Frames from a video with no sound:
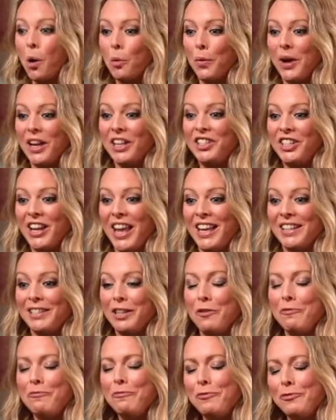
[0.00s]
which is
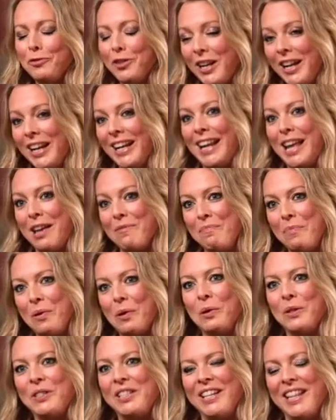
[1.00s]
a really
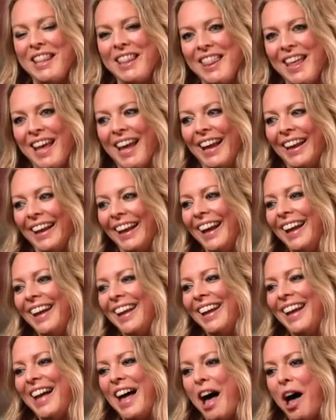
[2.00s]
important thing.
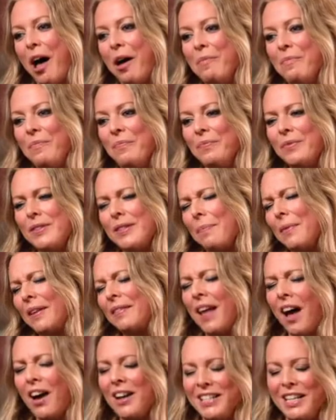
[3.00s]
Something
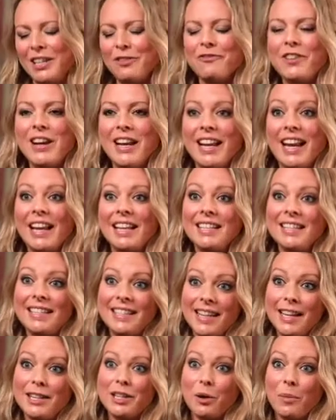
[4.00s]
that I didn't really
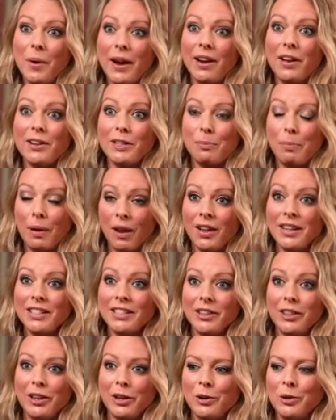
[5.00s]
consider when I'd applied
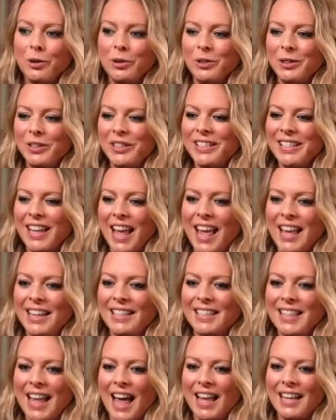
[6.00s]
to the course
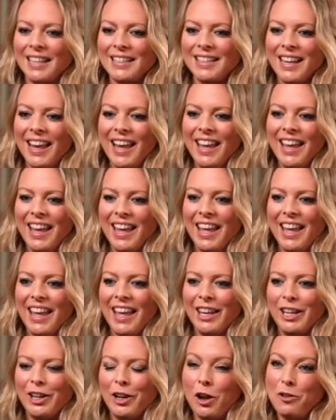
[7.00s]
is that,
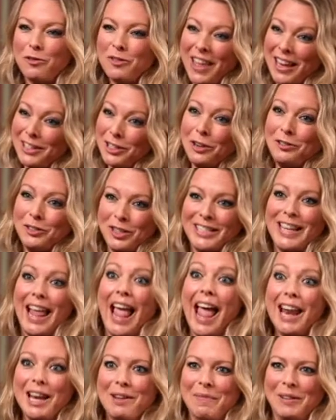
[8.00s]
you know, they don't just let
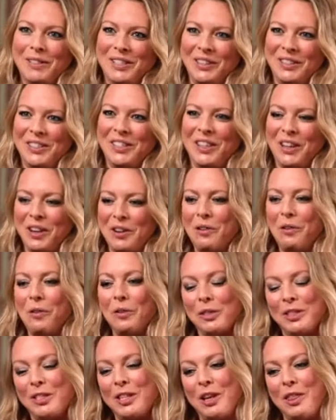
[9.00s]
anybody onto the
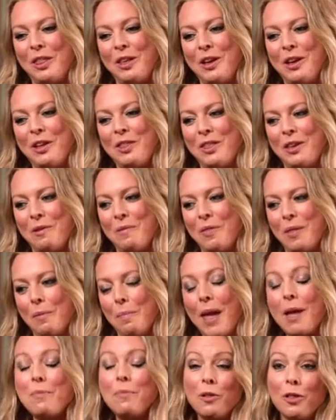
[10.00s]
course. So the
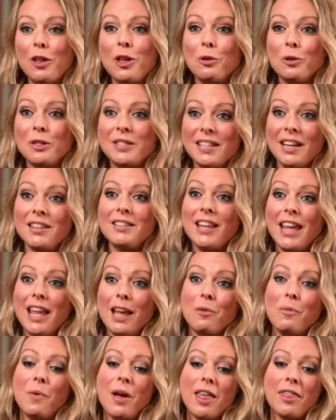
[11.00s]
people that you're
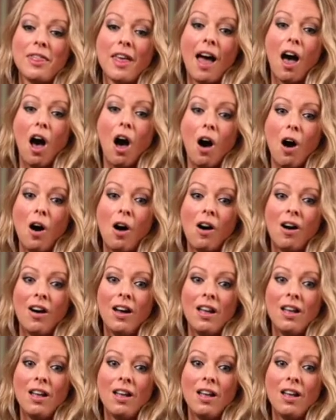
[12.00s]
studying with are